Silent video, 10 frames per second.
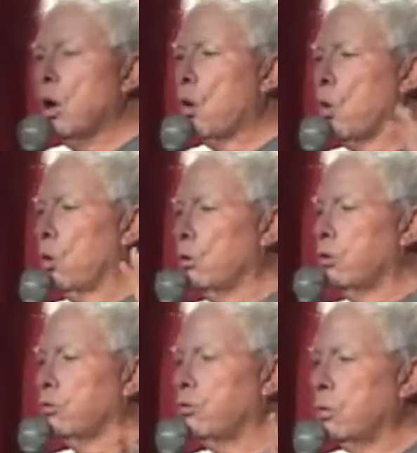Call
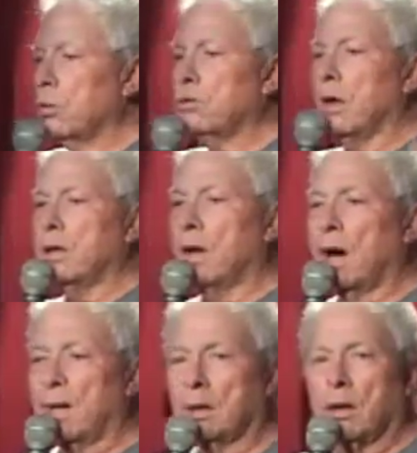the suicide
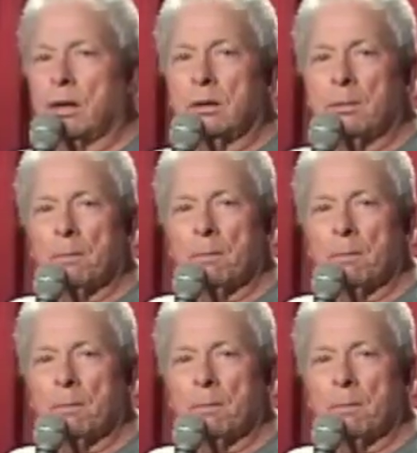hotline.